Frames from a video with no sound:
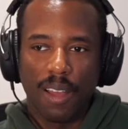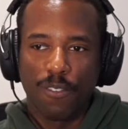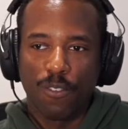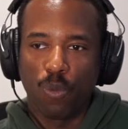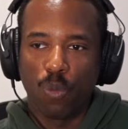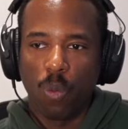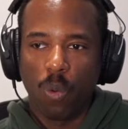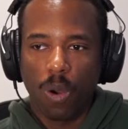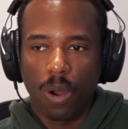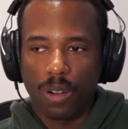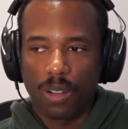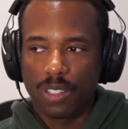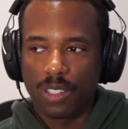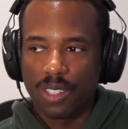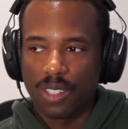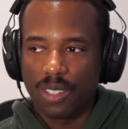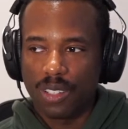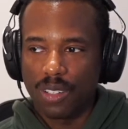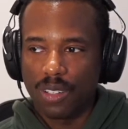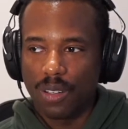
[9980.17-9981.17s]
worked
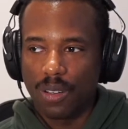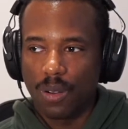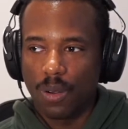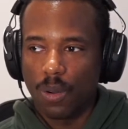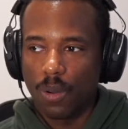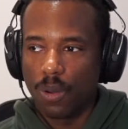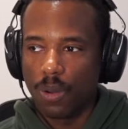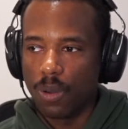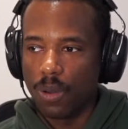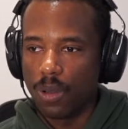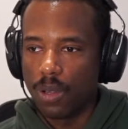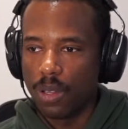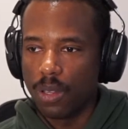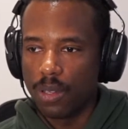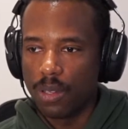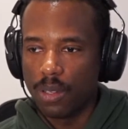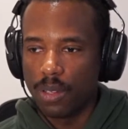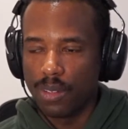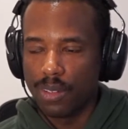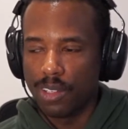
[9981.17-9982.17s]

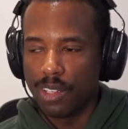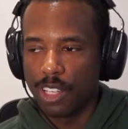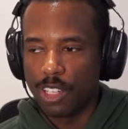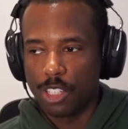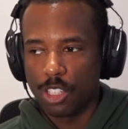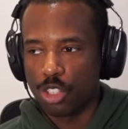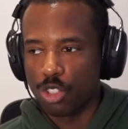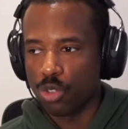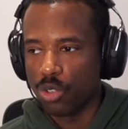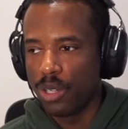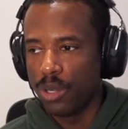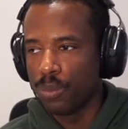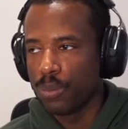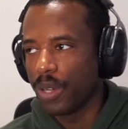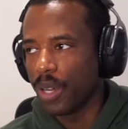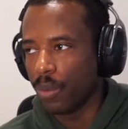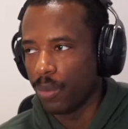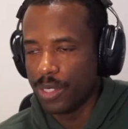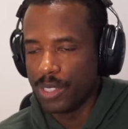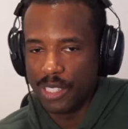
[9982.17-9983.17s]
done a stream, but I
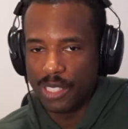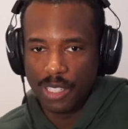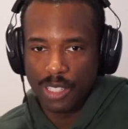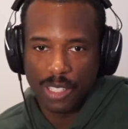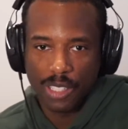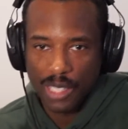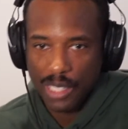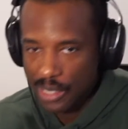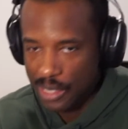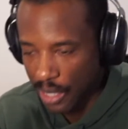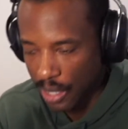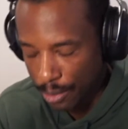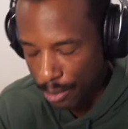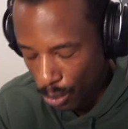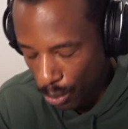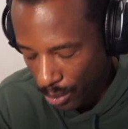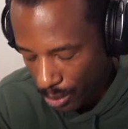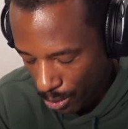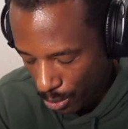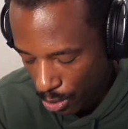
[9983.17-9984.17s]
really needed that time to
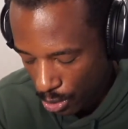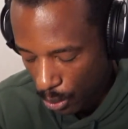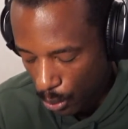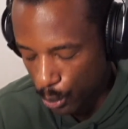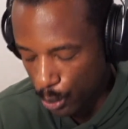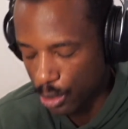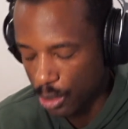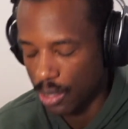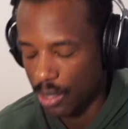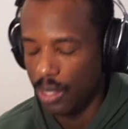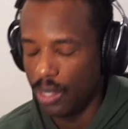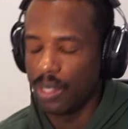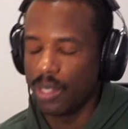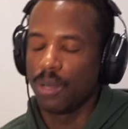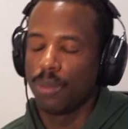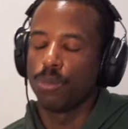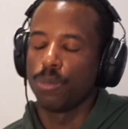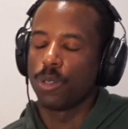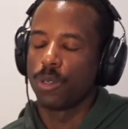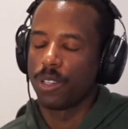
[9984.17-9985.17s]
work on DonorSync.
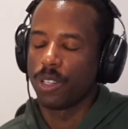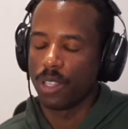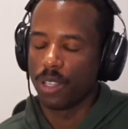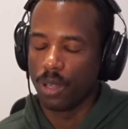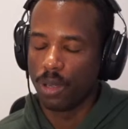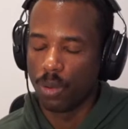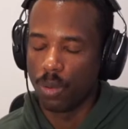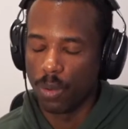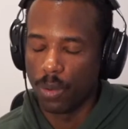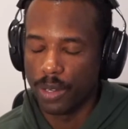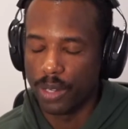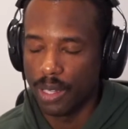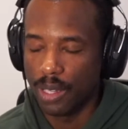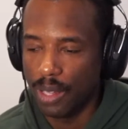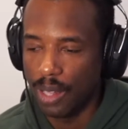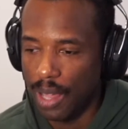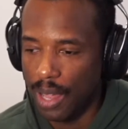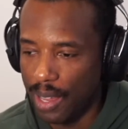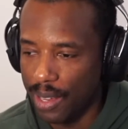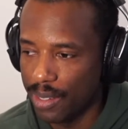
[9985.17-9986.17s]
I'm learning and growing a
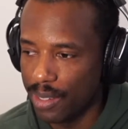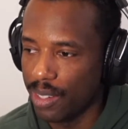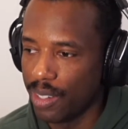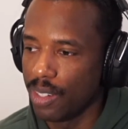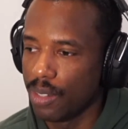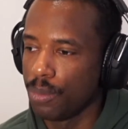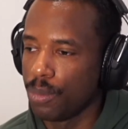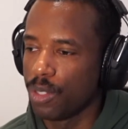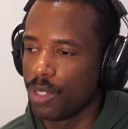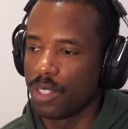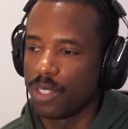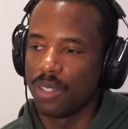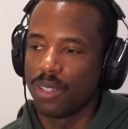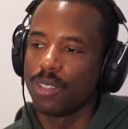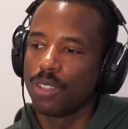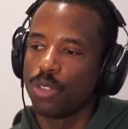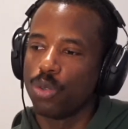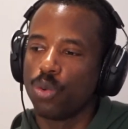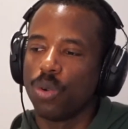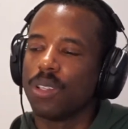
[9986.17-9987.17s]
lot, and I'm going to
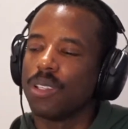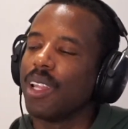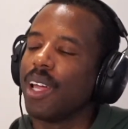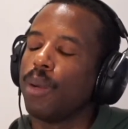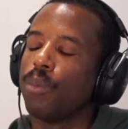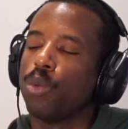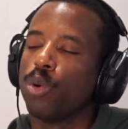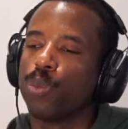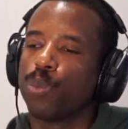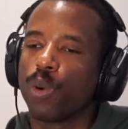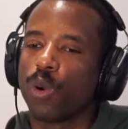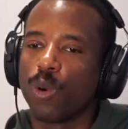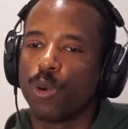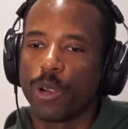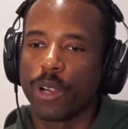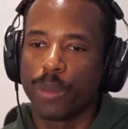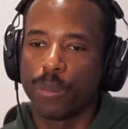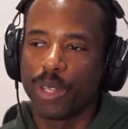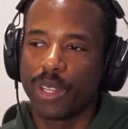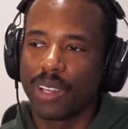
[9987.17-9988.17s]
do a lot more
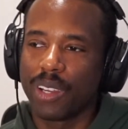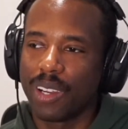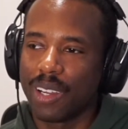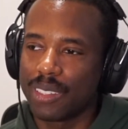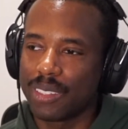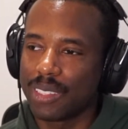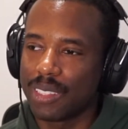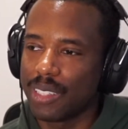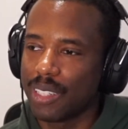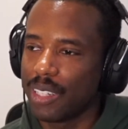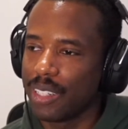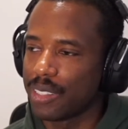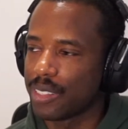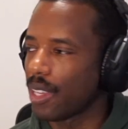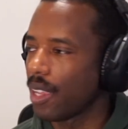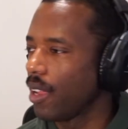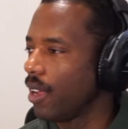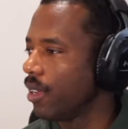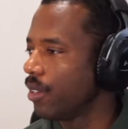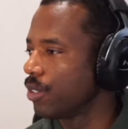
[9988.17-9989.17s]
programming content as I
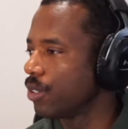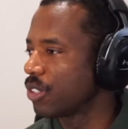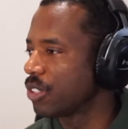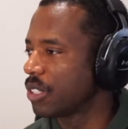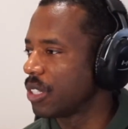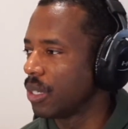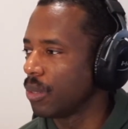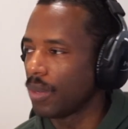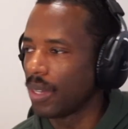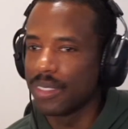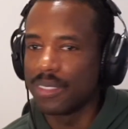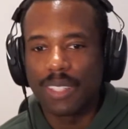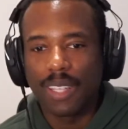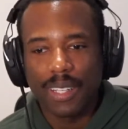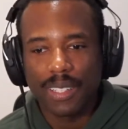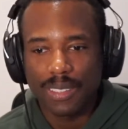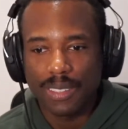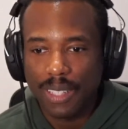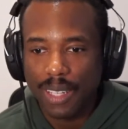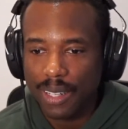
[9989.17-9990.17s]
understand my tech
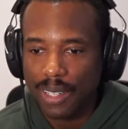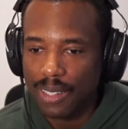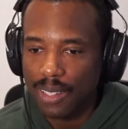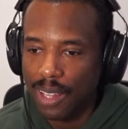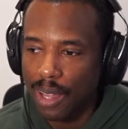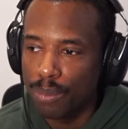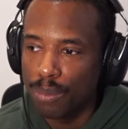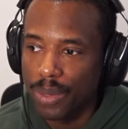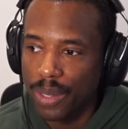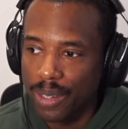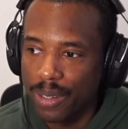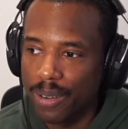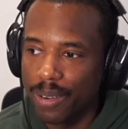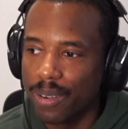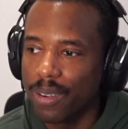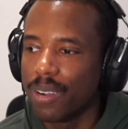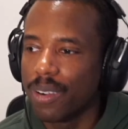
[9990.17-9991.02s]
stack a lot better.